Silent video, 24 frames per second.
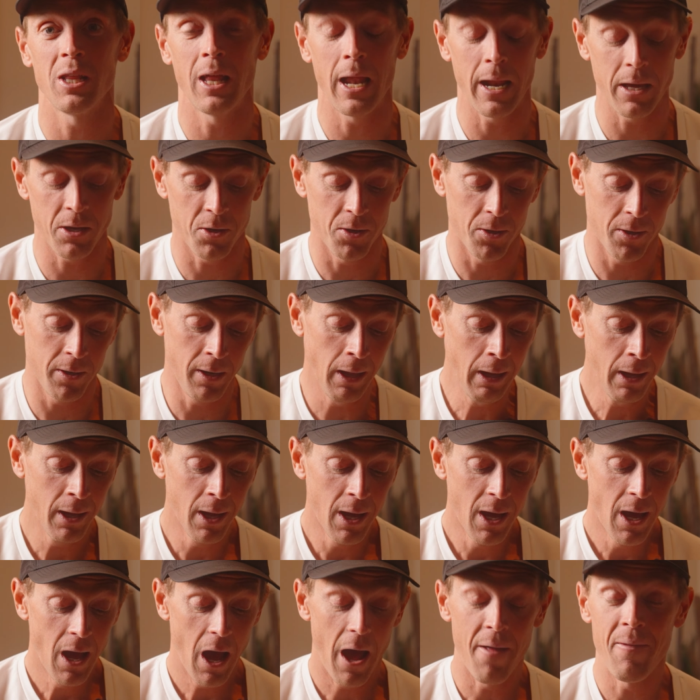that I could,
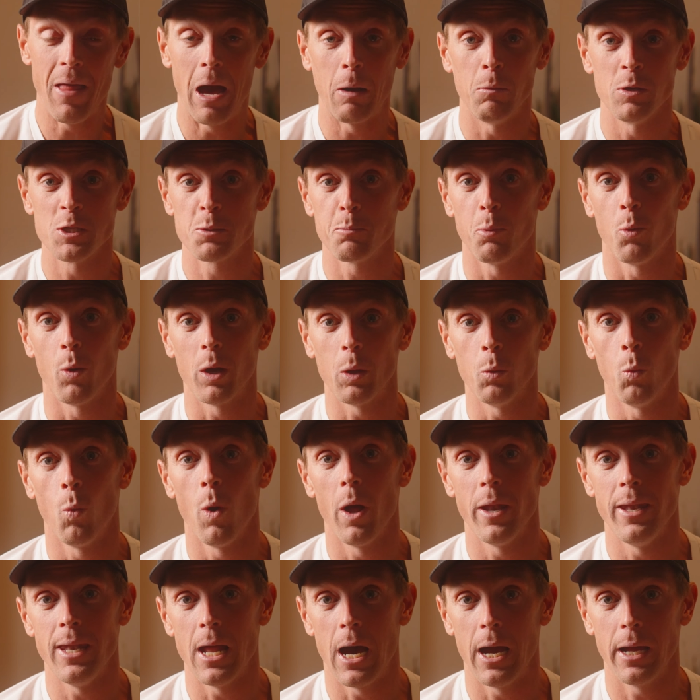and that was
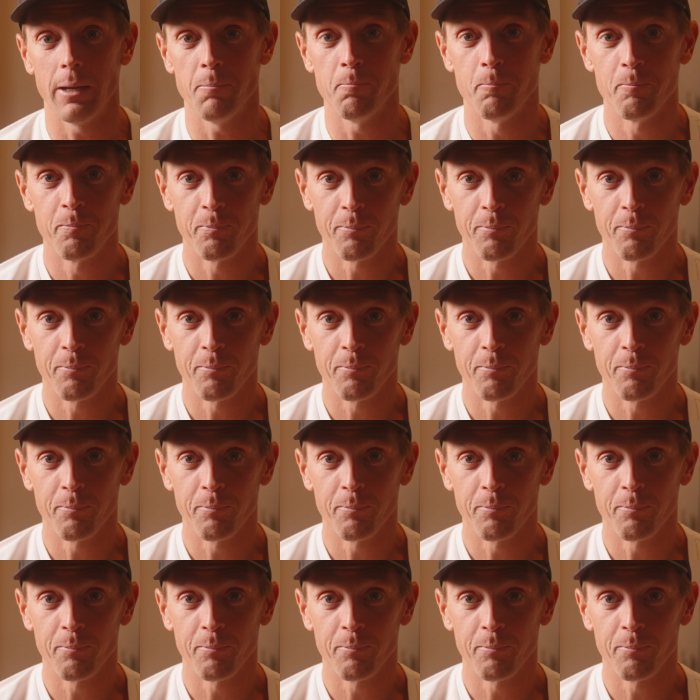0.19,